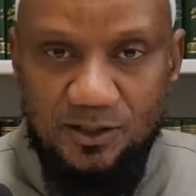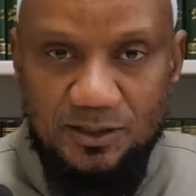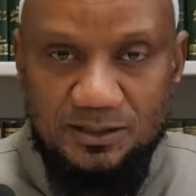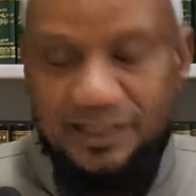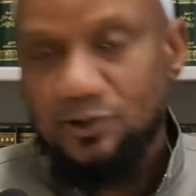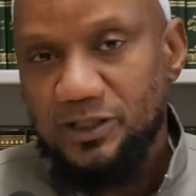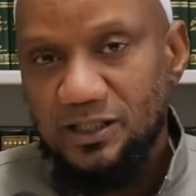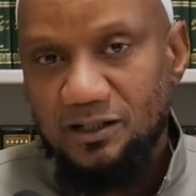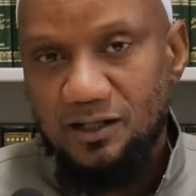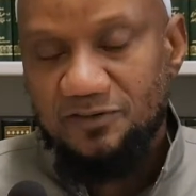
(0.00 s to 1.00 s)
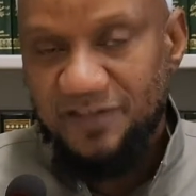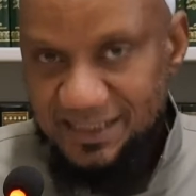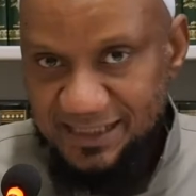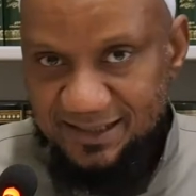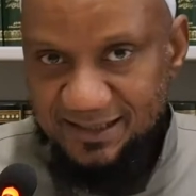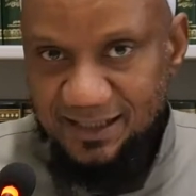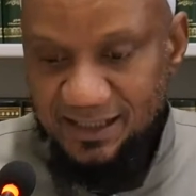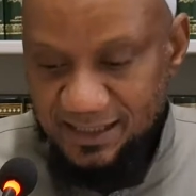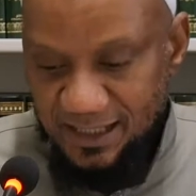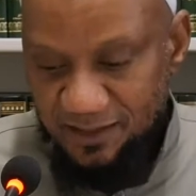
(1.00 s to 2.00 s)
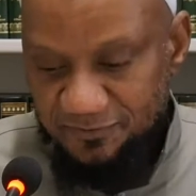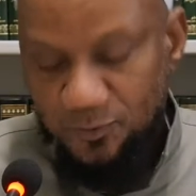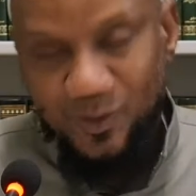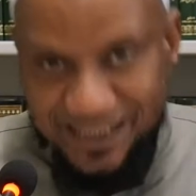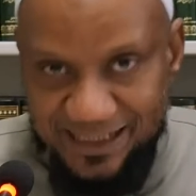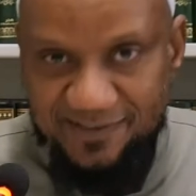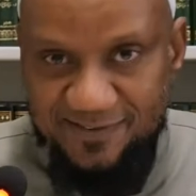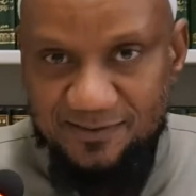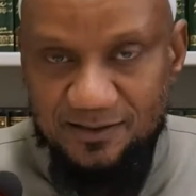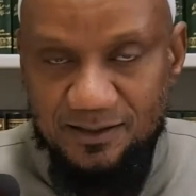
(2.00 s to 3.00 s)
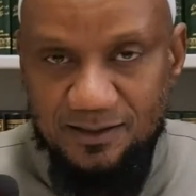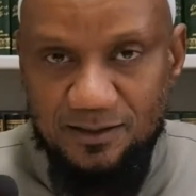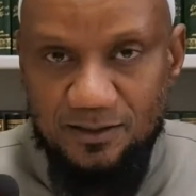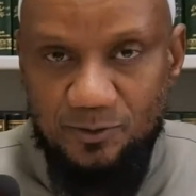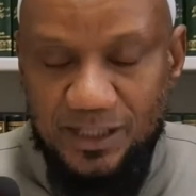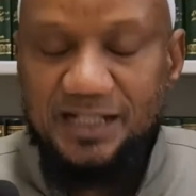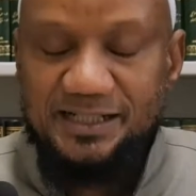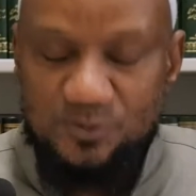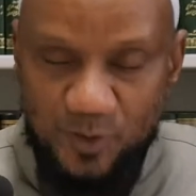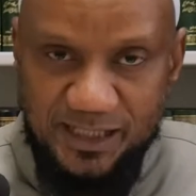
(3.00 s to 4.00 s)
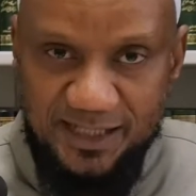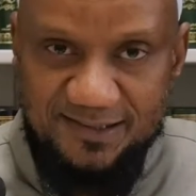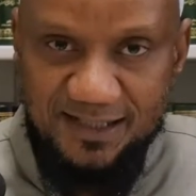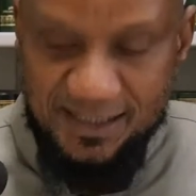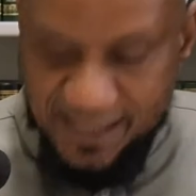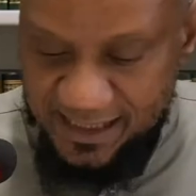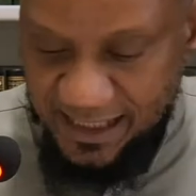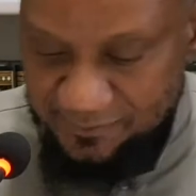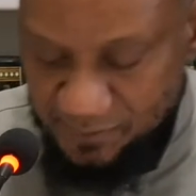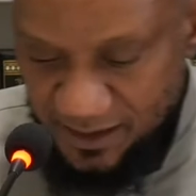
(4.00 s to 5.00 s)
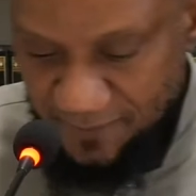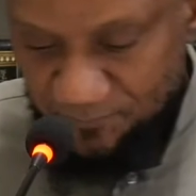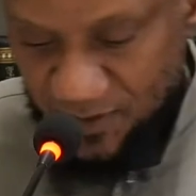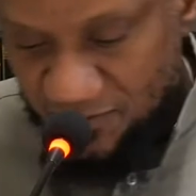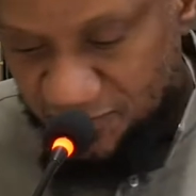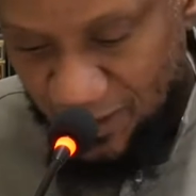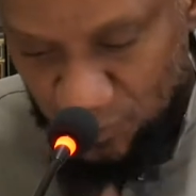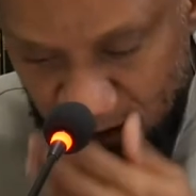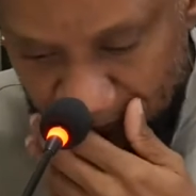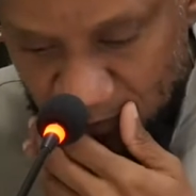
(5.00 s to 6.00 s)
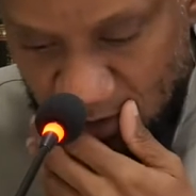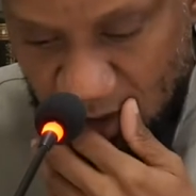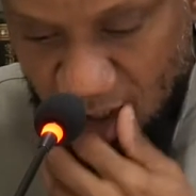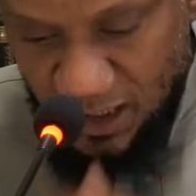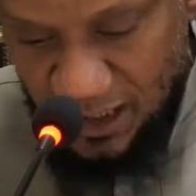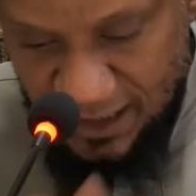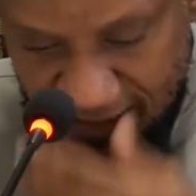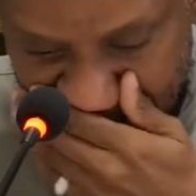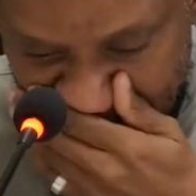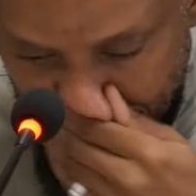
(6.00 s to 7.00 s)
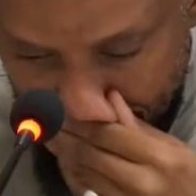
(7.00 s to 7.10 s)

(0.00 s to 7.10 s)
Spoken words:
degree of hadith of weakness, regarding its weakness, that can be found. Then